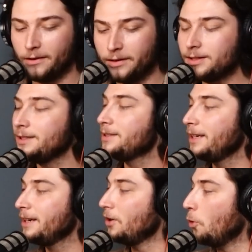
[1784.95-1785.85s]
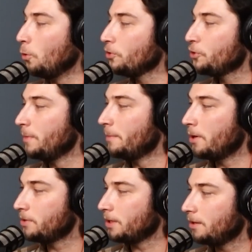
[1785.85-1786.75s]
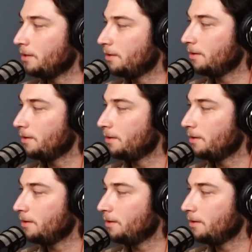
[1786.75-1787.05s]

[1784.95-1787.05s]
That's like saying an orange mimosa.